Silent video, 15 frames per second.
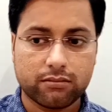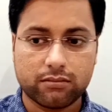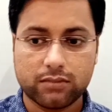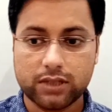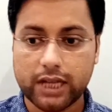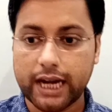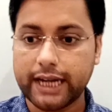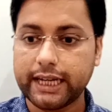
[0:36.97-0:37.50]

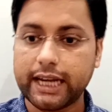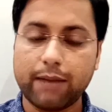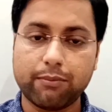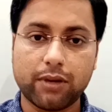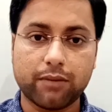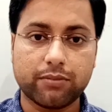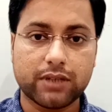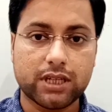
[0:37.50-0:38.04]
that type
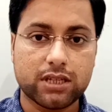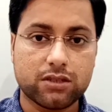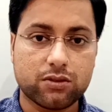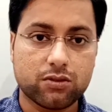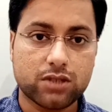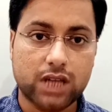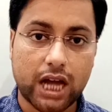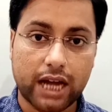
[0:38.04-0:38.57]
of
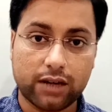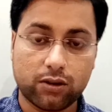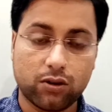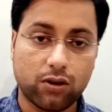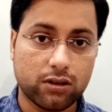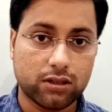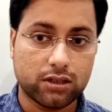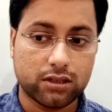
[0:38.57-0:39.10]
tissues are
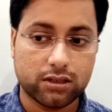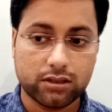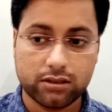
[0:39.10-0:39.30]
called